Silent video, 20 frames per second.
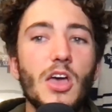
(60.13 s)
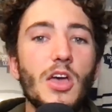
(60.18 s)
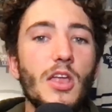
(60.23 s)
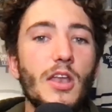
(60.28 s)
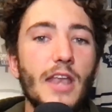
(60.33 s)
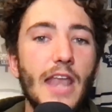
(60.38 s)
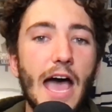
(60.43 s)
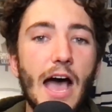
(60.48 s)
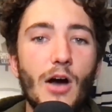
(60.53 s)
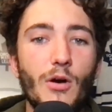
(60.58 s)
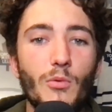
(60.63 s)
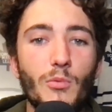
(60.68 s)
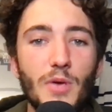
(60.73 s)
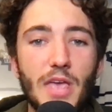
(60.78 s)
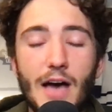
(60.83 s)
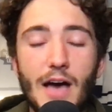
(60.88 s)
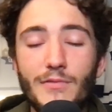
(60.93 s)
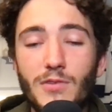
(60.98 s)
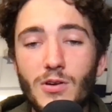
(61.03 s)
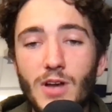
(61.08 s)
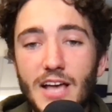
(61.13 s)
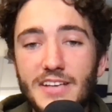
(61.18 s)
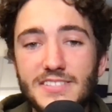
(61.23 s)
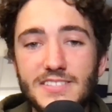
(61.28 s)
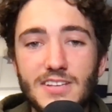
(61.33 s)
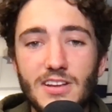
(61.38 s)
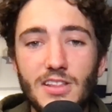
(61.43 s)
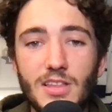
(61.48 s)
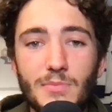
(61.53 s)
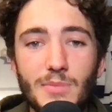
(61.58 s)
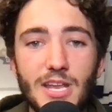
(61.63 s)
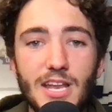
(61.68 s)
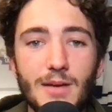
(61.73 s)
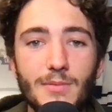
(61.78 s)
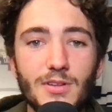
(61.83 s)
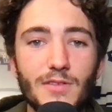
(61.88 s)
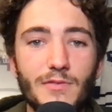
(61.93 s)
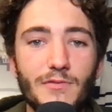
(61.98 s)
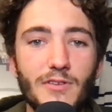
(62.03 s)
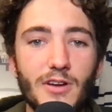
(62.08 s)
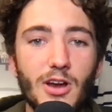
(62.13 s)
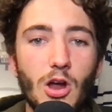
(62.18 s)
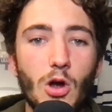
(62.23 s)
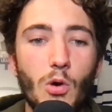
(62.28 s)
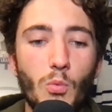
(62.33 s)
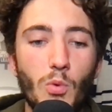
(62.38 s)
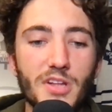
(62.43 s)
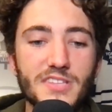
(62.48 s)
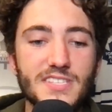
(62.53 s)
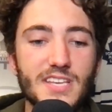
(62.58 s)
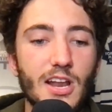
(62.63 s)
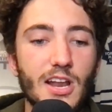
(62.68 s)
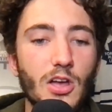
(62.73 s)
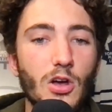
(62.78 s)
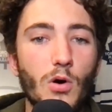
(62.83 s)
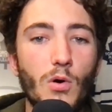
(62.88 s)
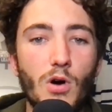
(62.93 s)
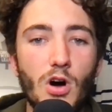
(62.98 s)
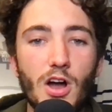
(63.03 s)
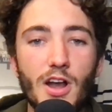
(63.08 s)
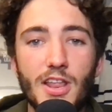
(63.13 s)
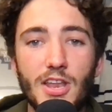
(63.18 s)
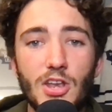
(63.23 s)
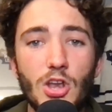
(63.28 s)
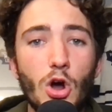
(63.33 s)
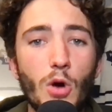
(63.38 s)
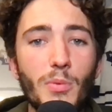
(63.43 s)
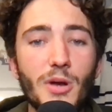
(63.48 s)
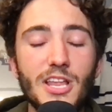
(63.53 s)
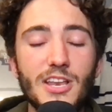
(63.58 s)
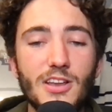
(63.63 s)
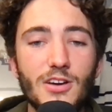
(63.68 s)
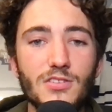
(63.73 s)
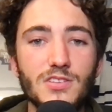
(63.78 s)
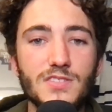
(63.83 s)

Now, we haven't necessarily been able to figure out what's going to go on, and nobody knows